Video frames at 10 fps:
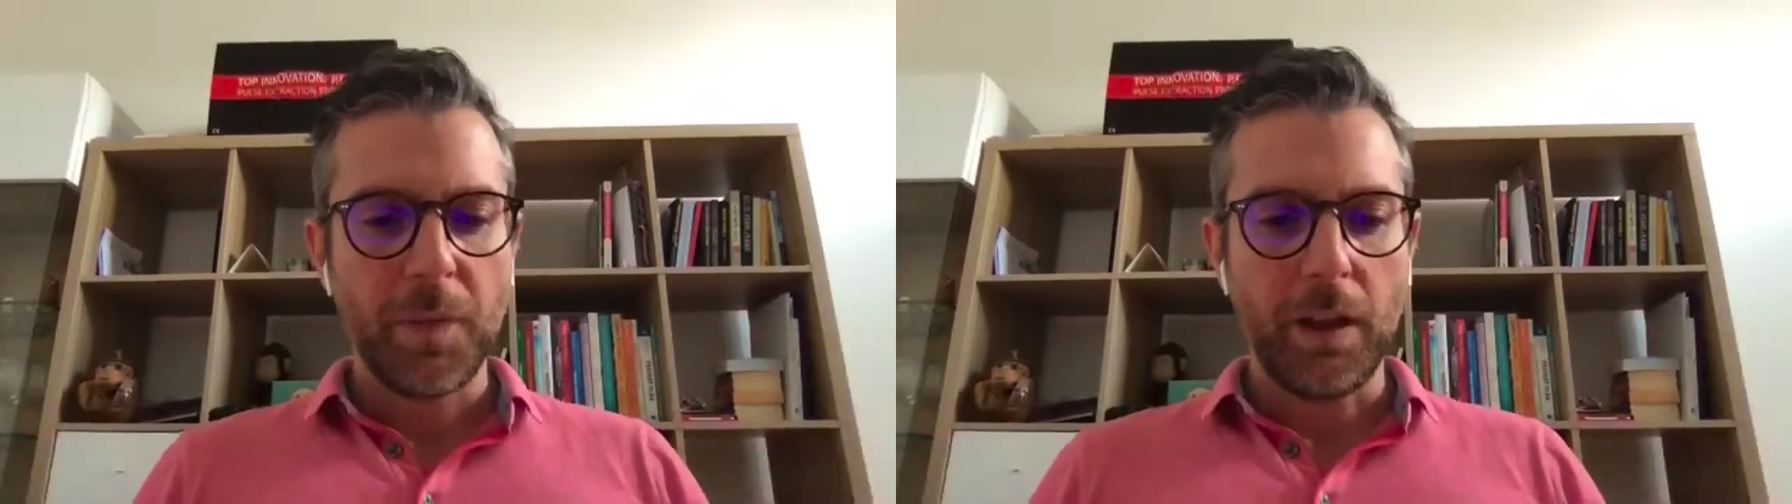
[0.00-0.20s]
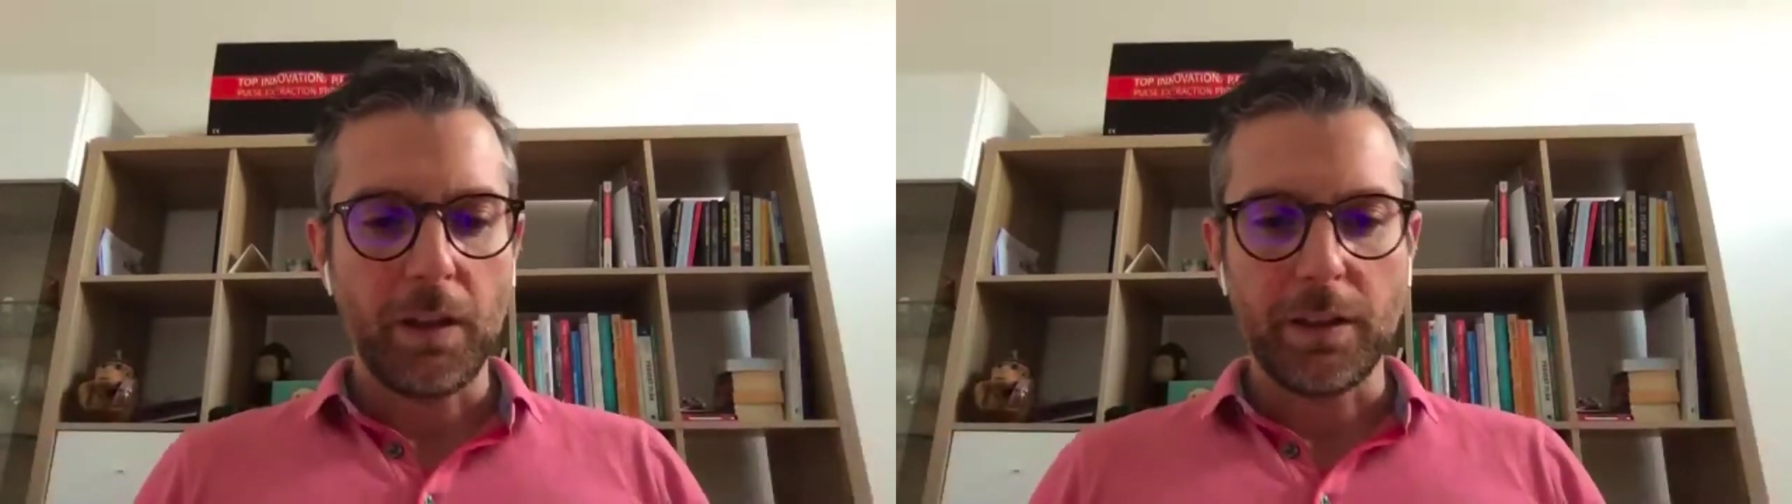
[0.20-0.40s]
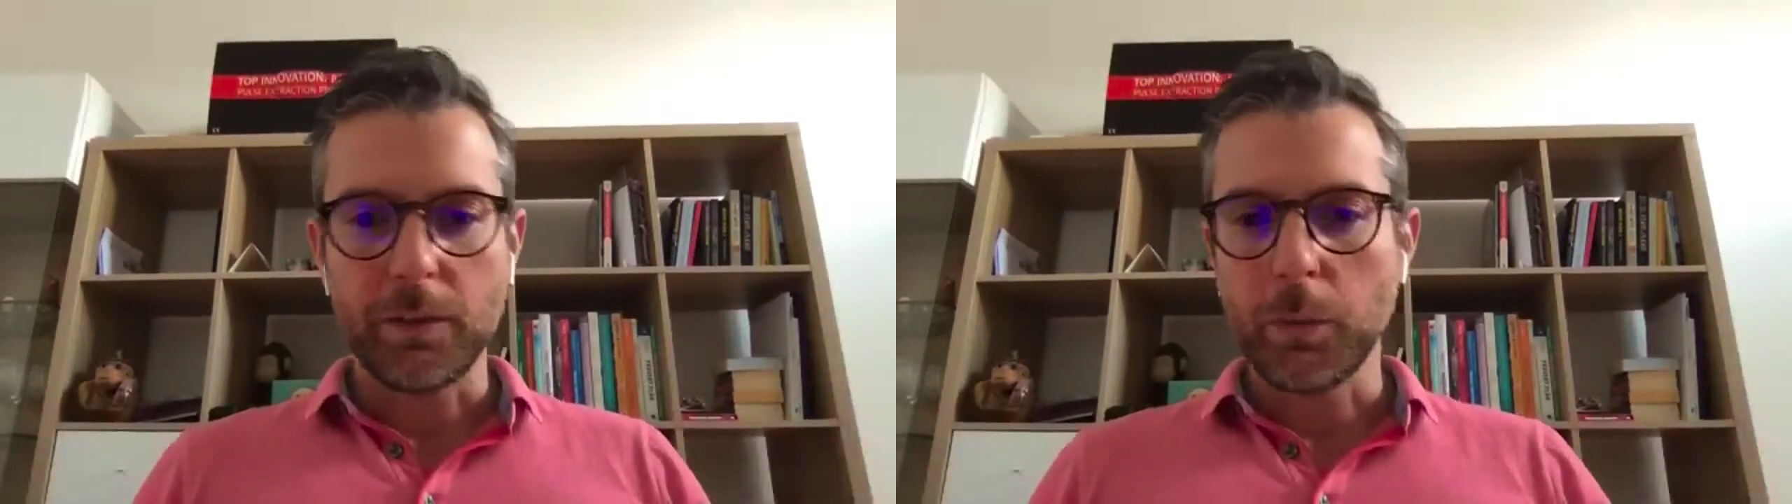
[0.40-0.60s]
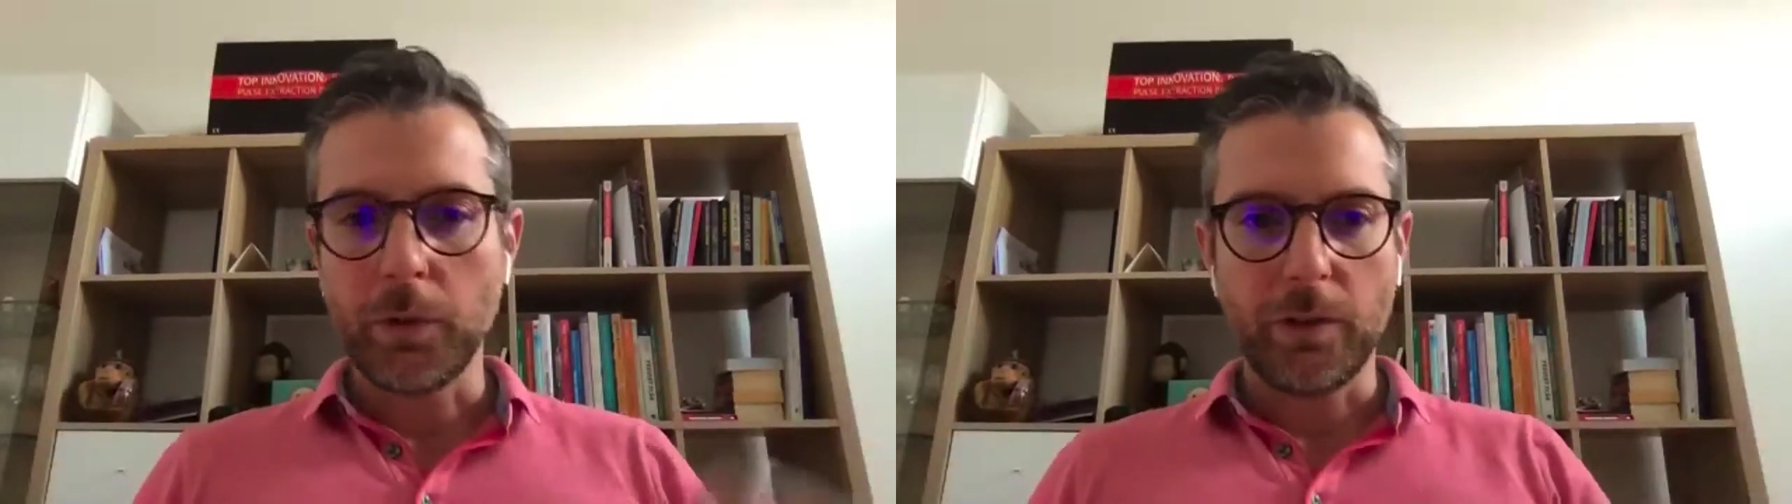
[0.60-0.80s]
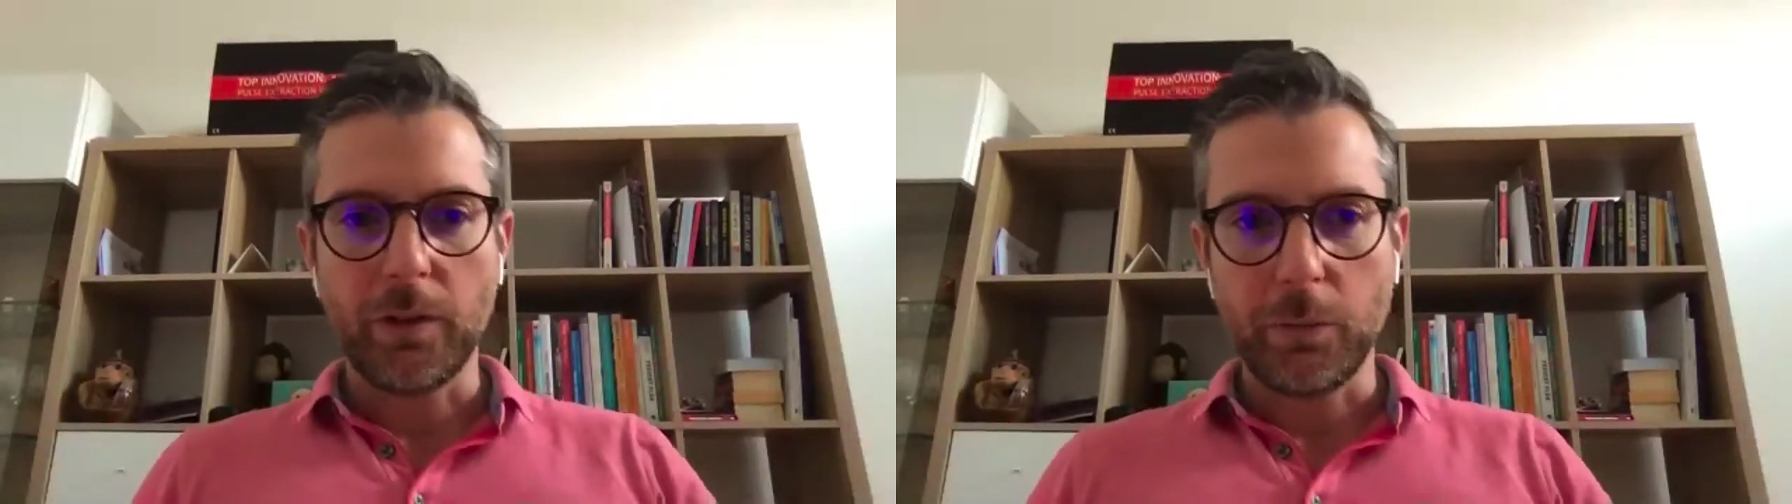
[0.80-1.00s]
and that
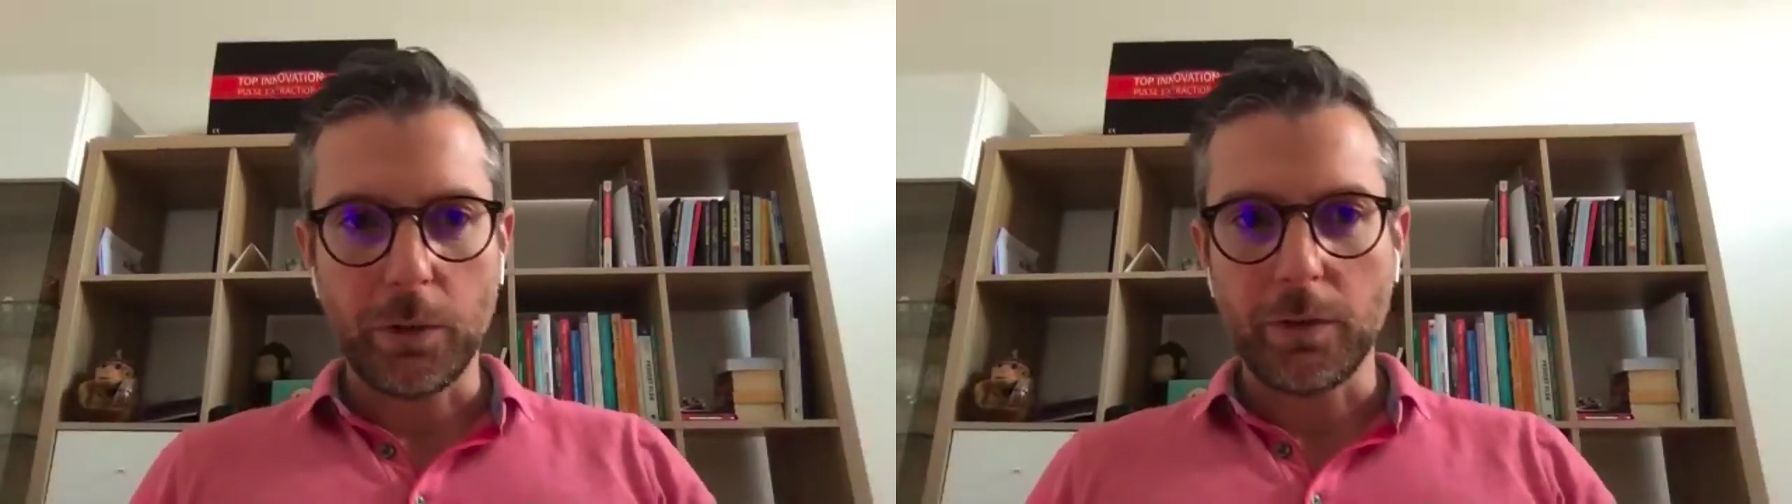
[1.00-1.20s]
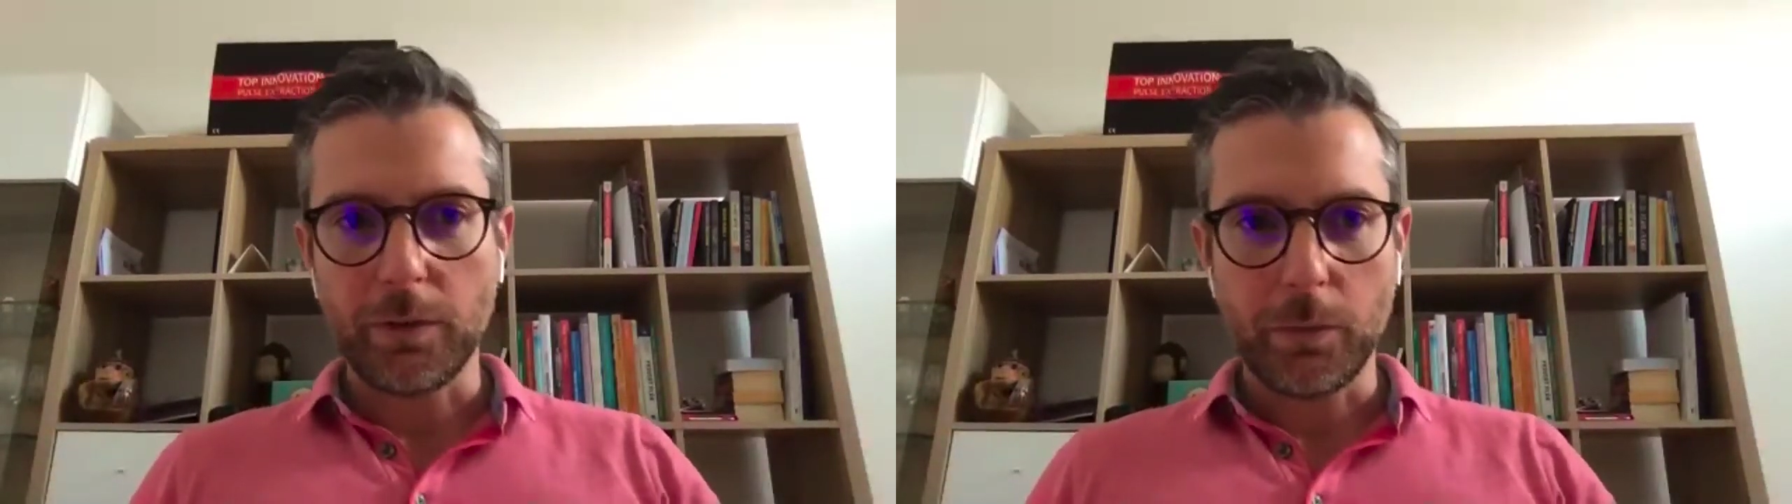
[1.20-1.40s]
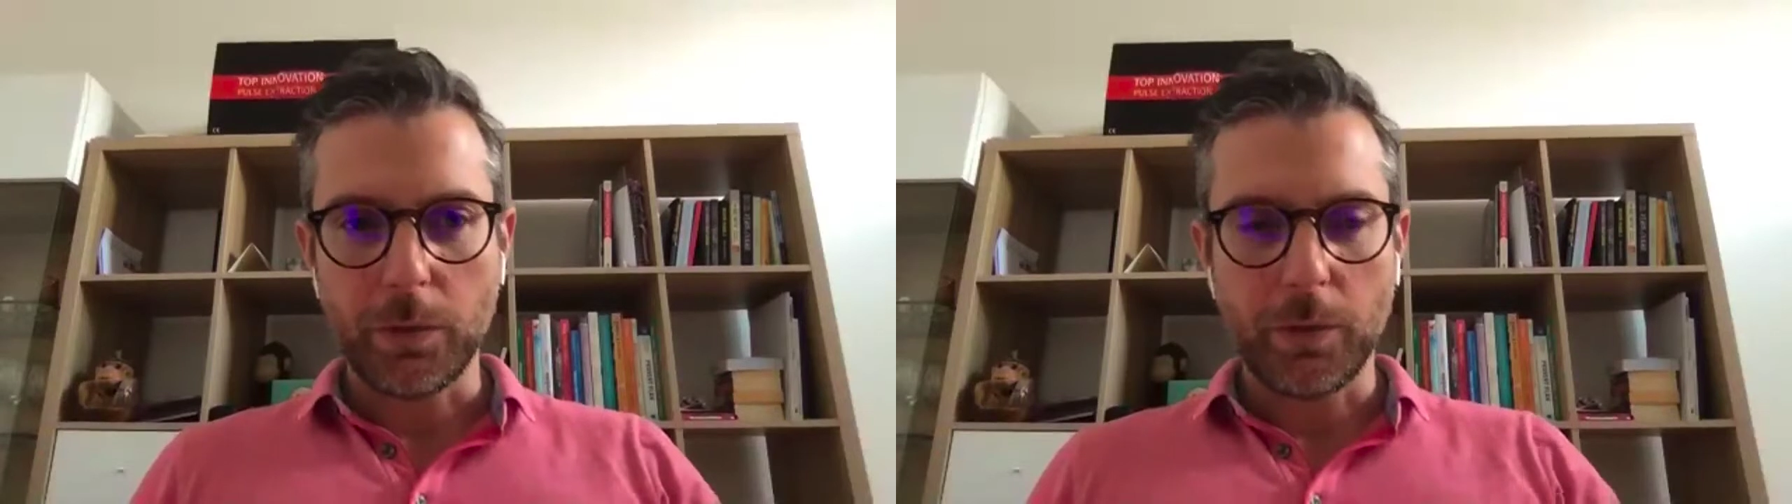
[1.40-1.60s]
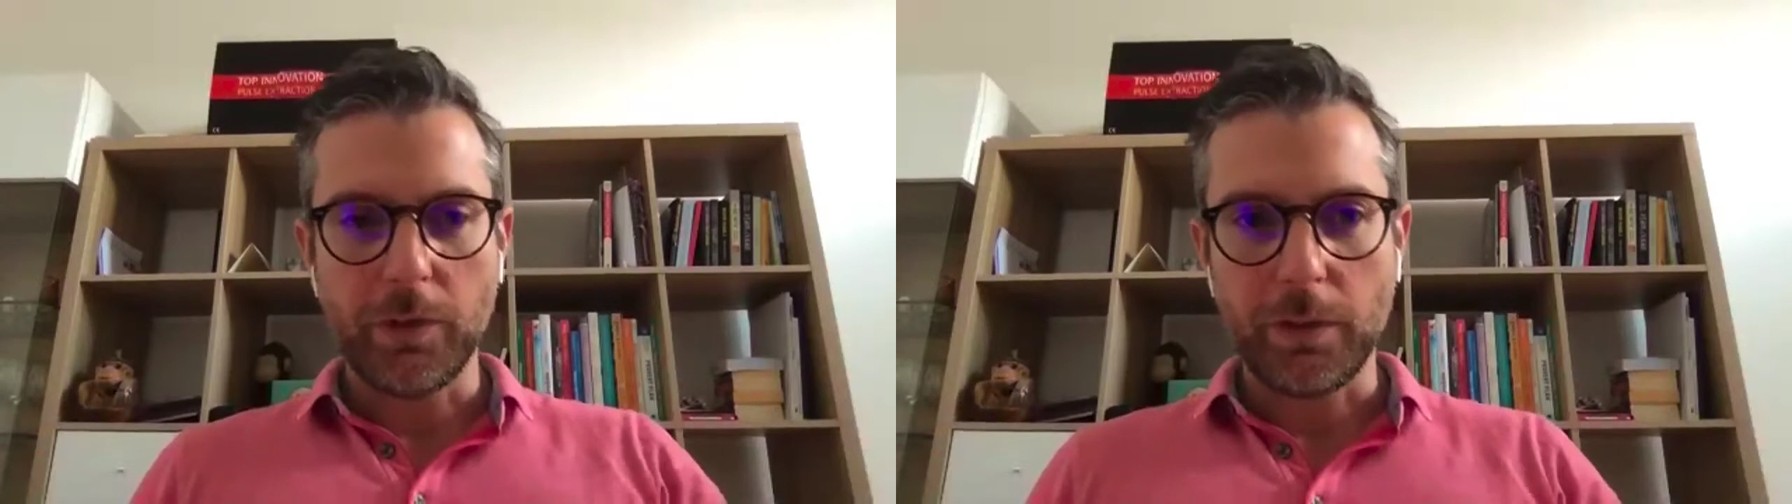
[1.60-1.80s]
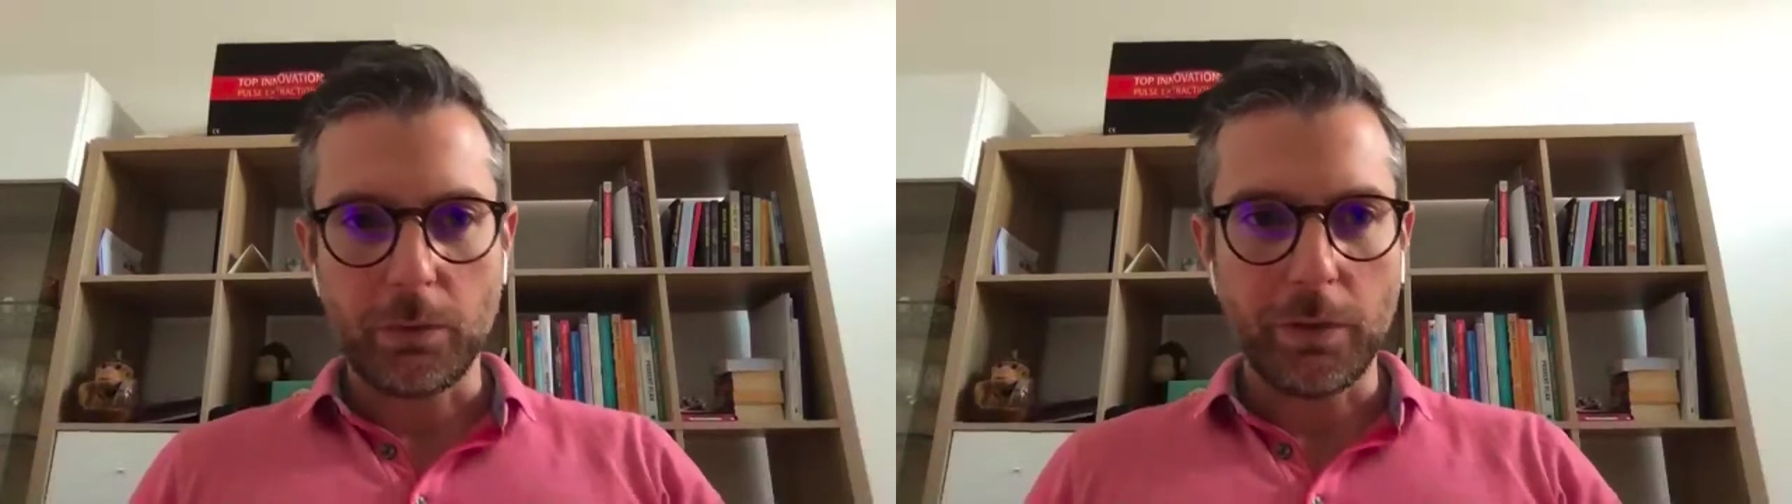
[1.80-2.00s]
was what was I